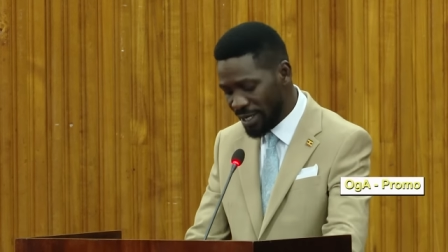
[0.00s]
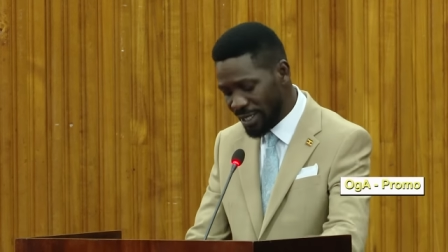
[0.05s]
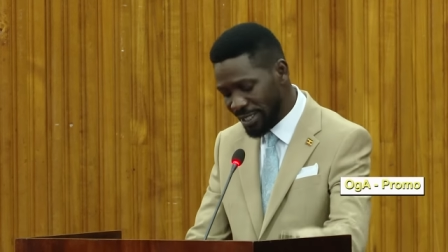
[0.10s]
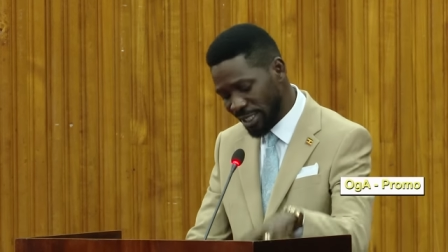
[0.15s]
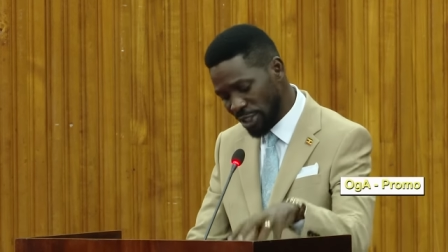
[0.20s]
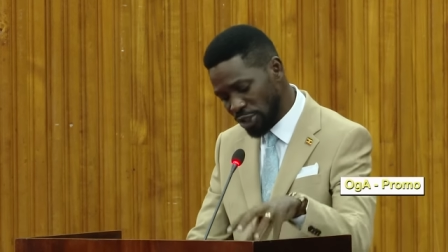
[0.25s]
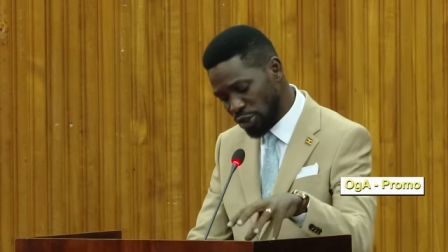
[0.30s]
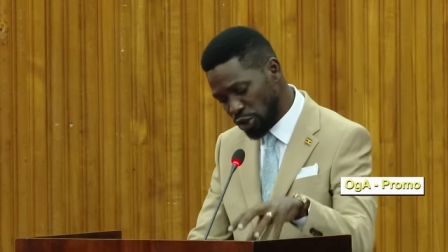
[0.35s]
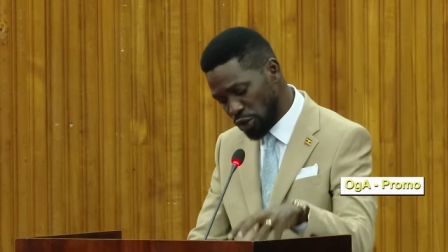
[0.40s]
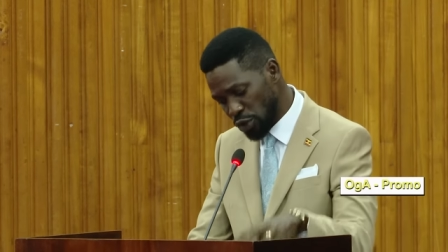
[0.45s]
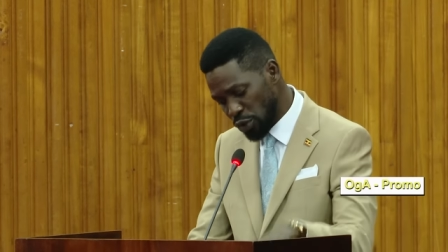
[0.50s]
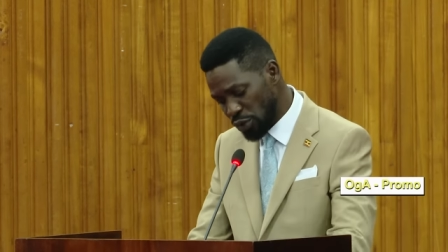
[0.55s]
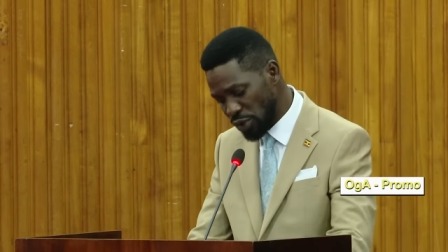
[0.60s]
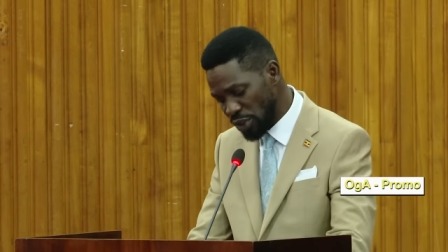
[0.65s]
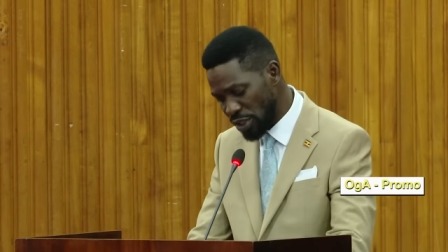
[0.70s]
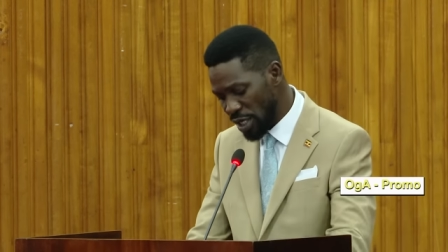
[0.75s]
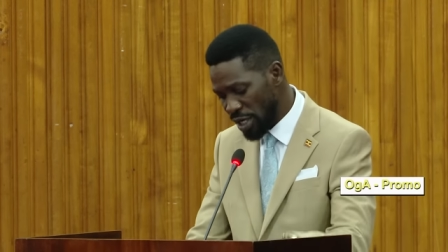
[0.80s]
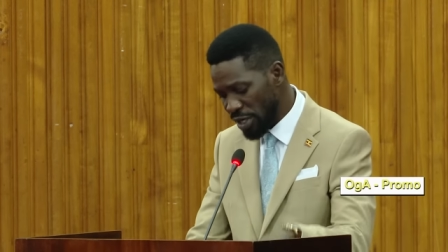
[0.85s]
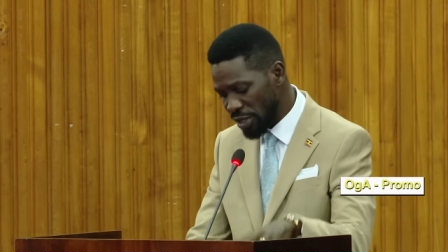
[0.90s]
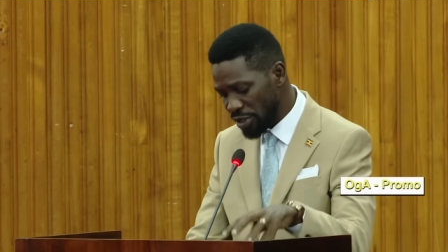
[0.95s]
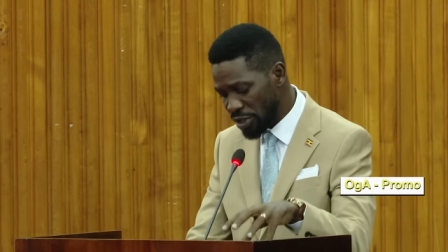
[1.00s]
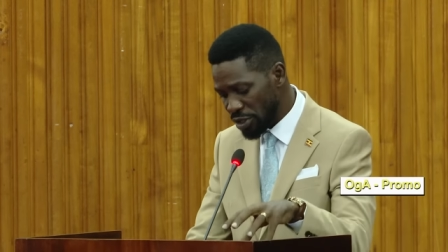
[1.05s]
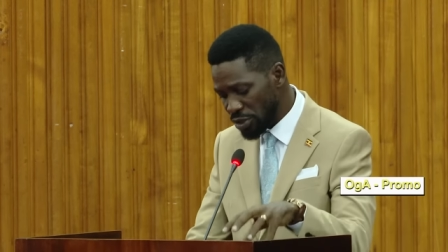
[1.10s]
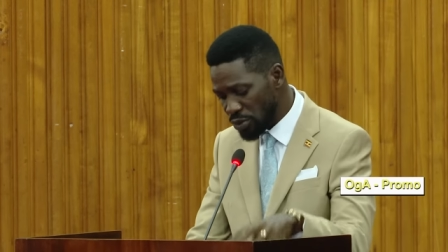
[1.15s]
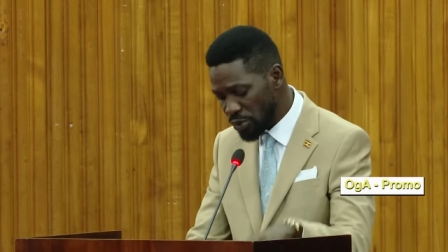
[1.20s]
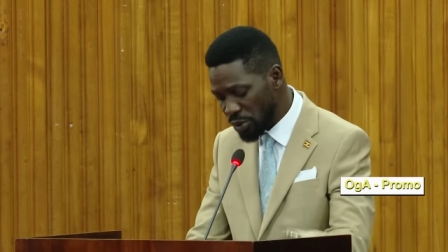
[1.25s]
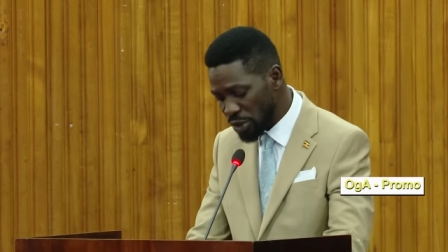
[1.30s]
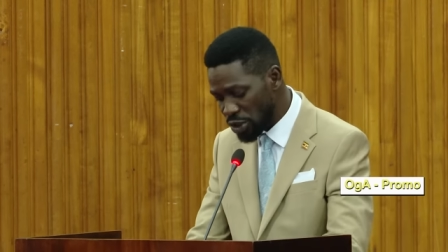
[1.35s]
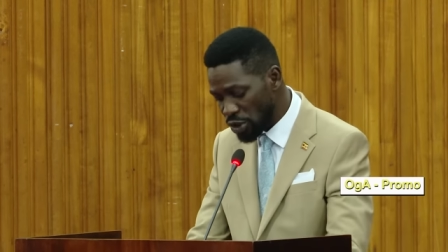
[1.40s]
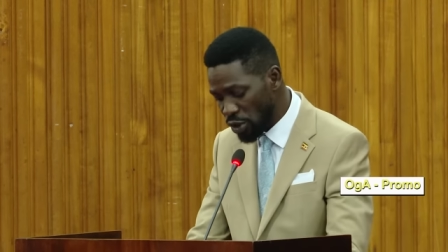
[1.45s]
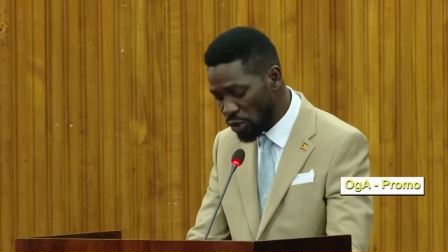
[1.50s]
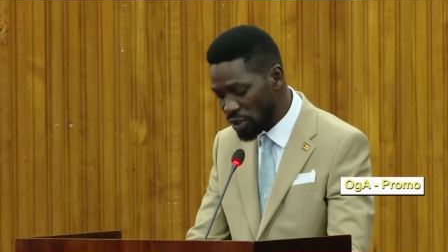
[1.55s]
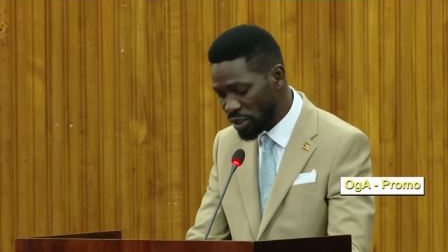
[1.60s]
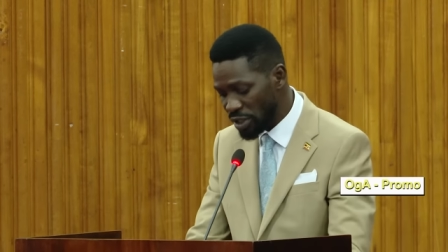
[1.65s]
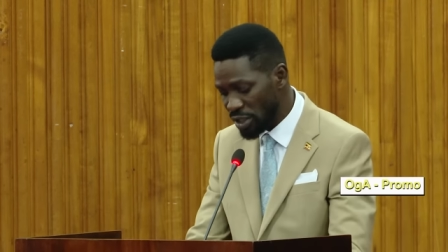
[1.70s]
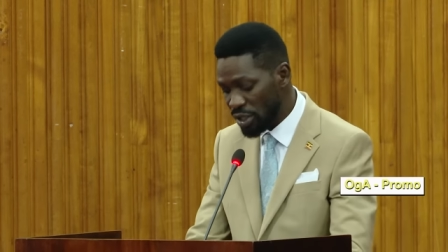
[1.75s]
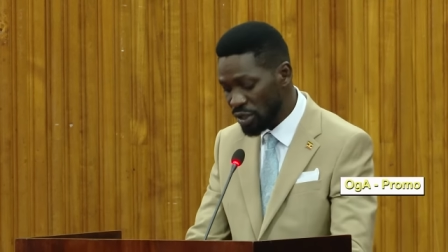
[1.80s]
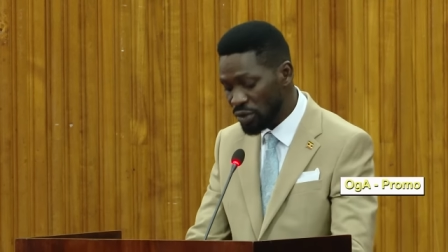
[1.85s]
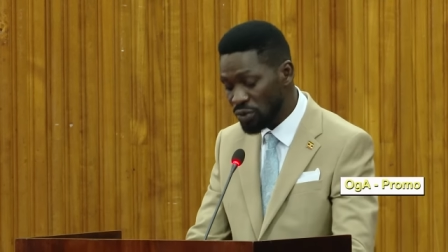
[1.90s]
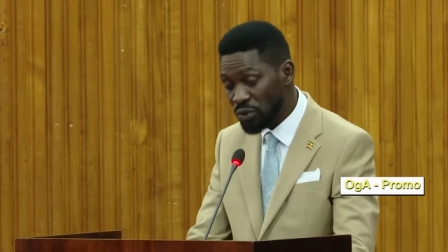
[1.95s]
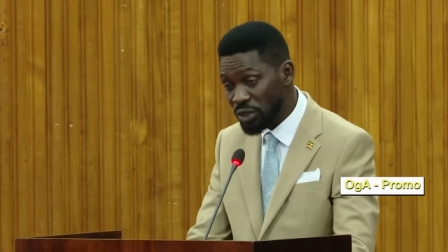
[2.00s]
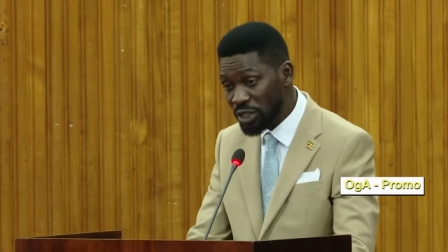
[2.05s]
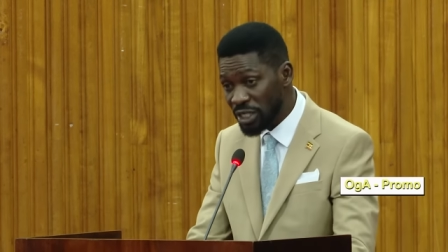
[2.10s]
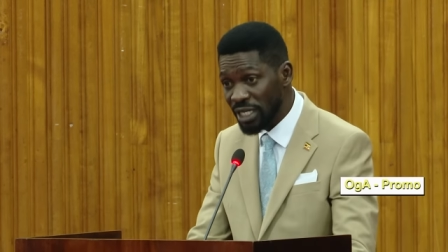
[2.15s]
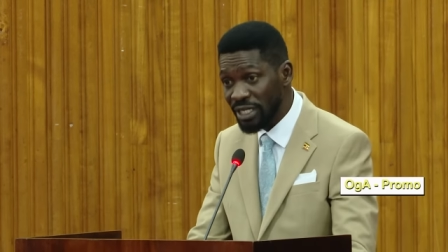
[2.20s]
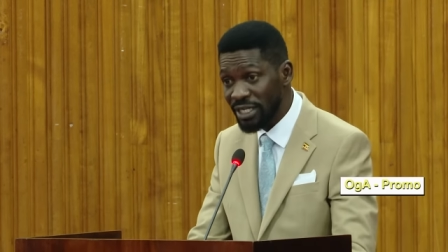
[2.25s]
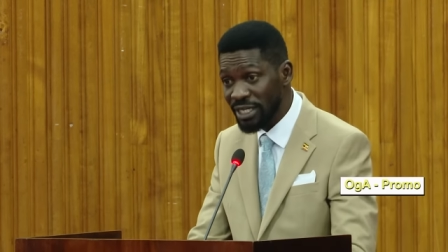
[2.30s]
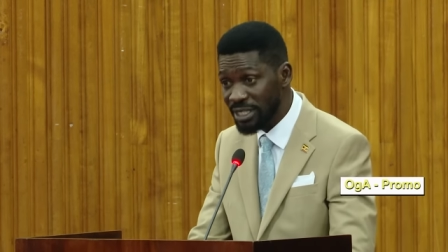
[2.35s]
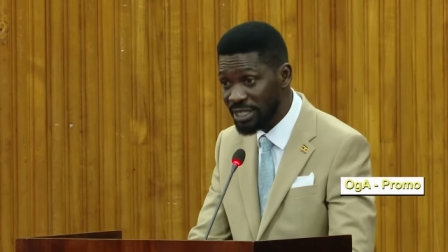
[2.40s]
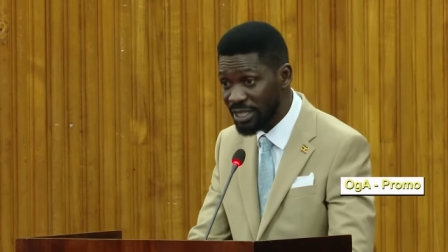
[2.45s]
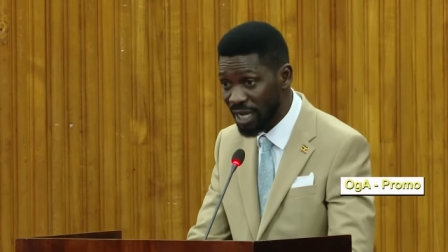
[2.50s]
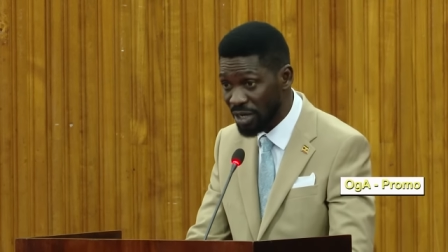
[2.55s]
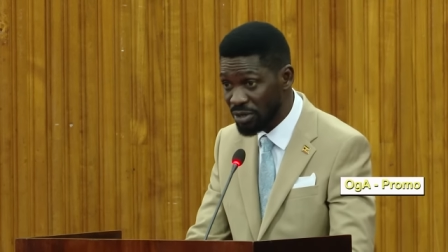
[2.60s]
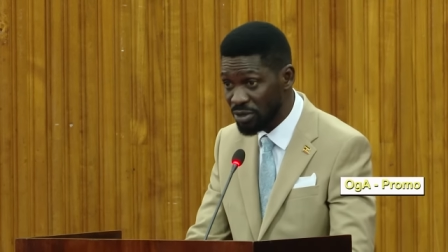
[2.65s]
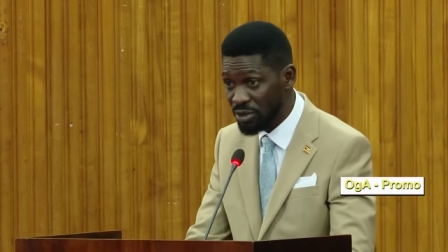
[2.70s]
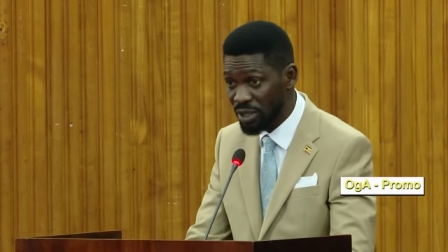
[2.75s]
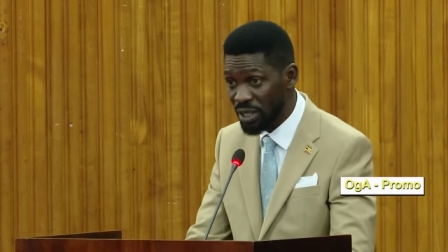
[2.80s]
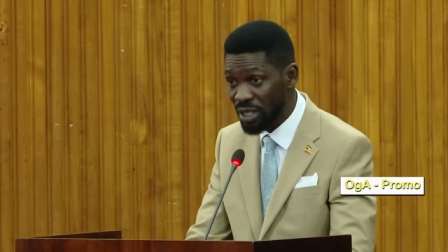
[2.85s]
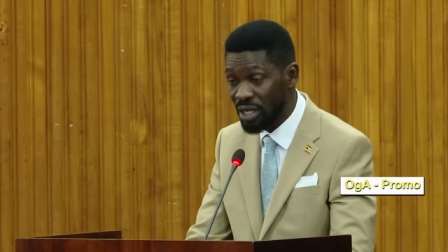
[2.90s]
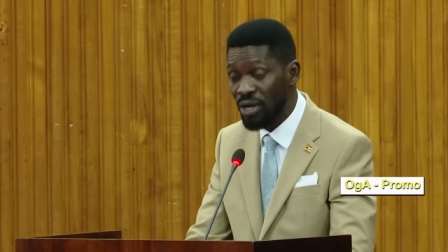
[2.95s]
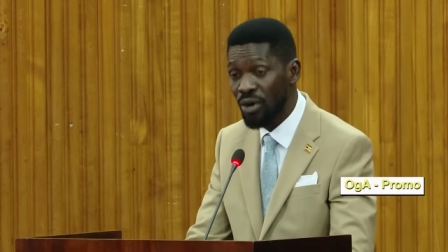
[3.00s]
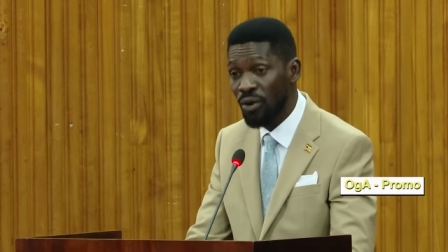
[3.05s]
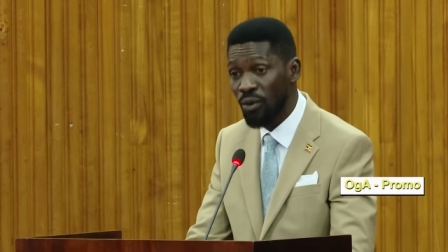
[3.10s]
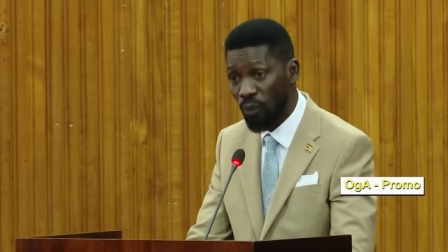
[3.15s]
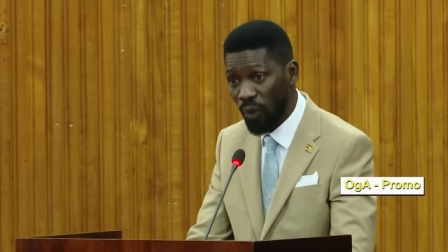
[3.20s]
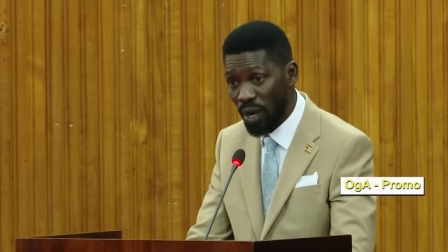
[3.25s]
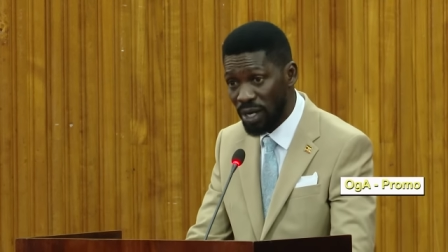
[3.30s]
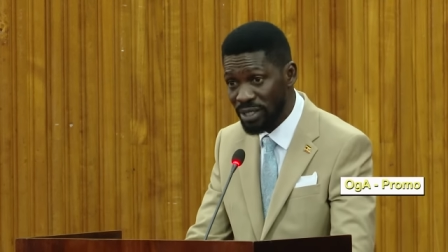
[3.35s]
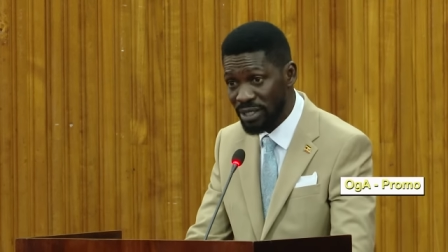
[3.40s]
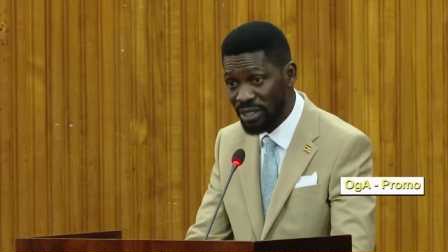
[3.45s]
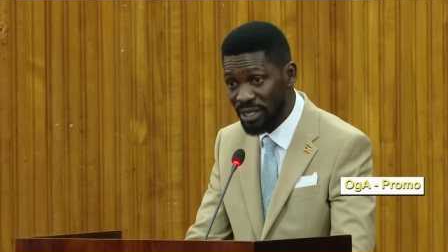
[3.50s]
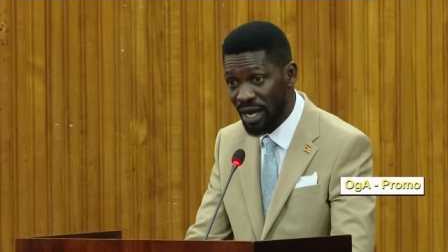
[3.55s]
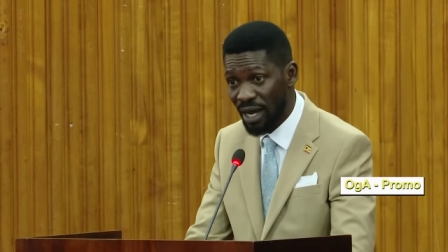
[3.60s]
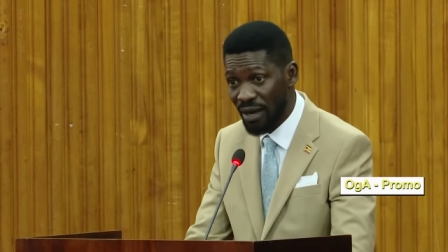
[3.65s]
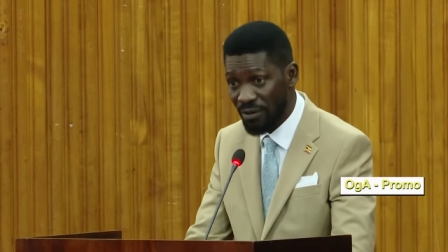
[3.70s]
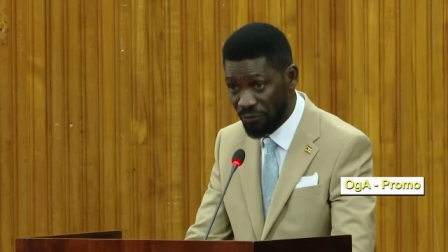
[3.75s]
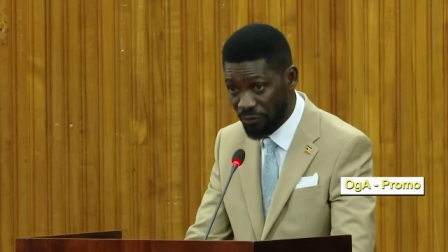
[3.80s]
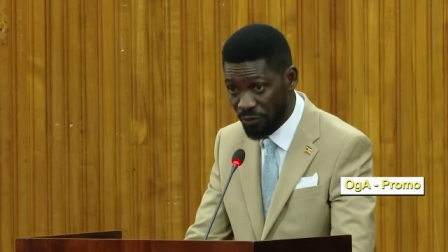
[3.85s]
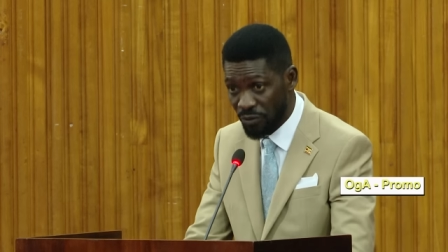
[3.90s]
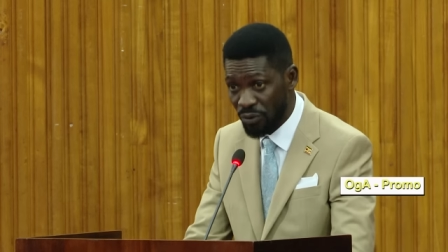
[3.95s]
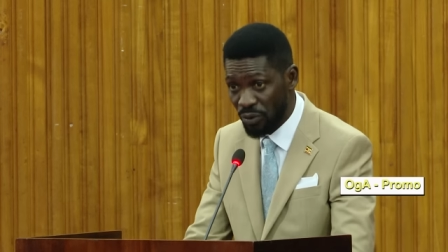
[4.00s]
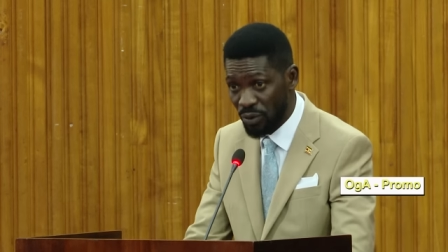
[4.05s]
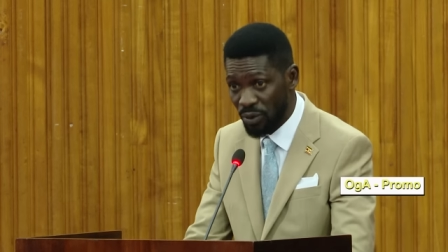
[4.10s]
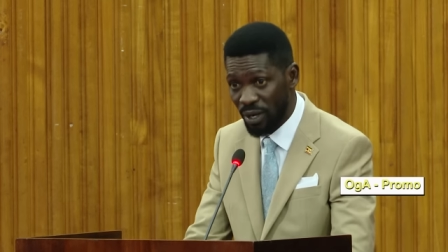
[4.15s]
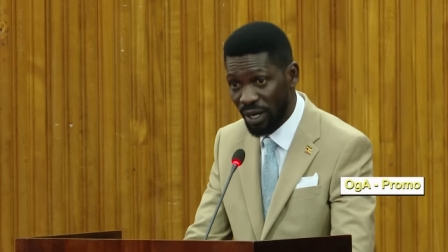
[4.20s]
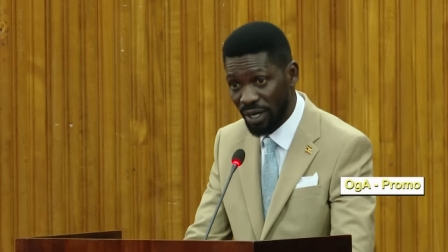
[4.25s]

Let us use this resource to change this country once and for all.